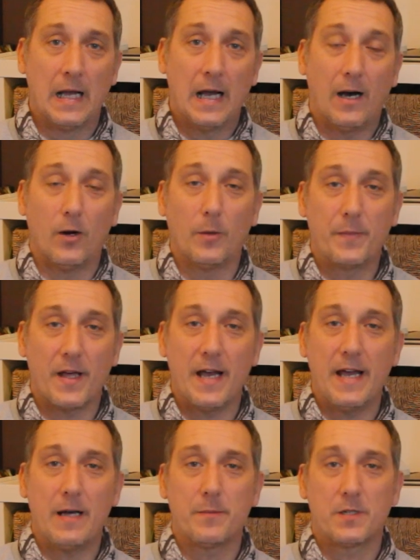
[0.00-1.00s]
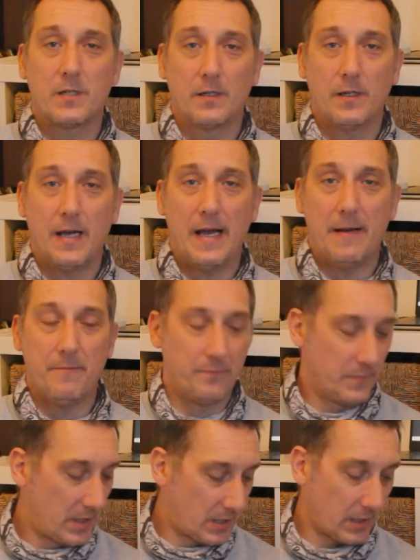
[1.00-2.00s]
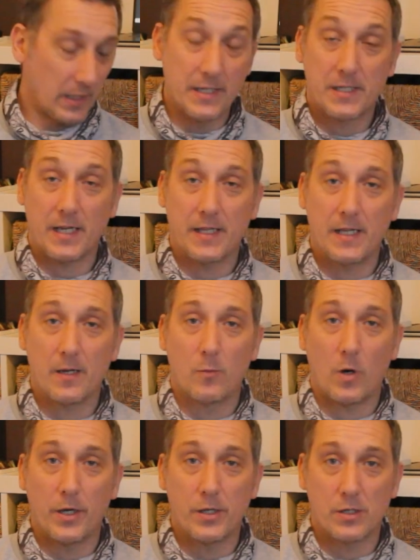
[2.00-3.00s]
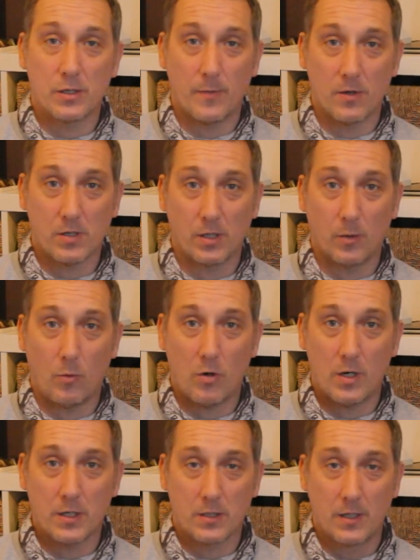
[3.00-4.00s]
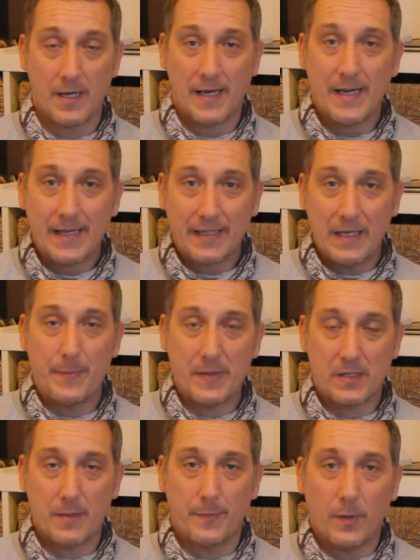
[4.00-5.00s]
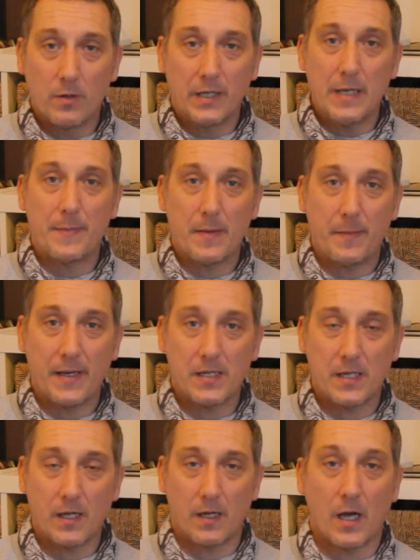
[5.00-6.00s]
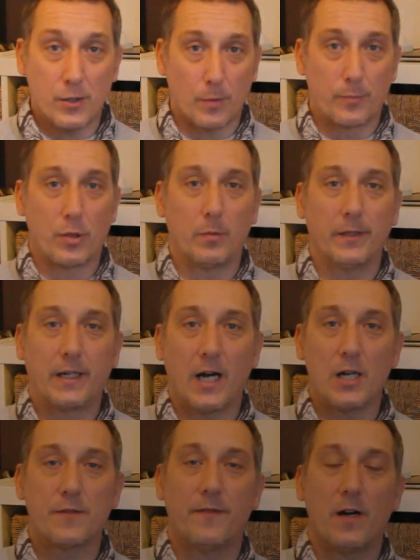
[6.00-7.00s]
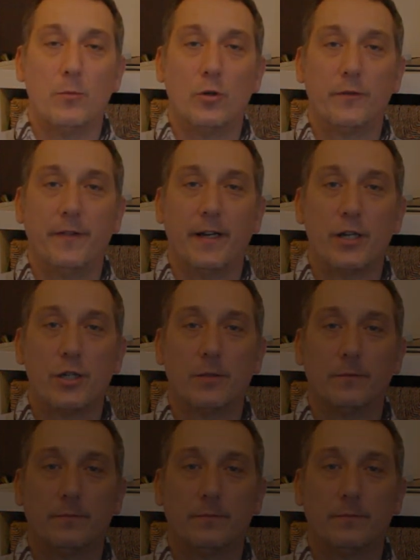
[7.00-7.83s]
I hope that helped. Just a little insight there on what I use in small still waters. Keep it simple, keep it basic, and you'll probably catch far more fish.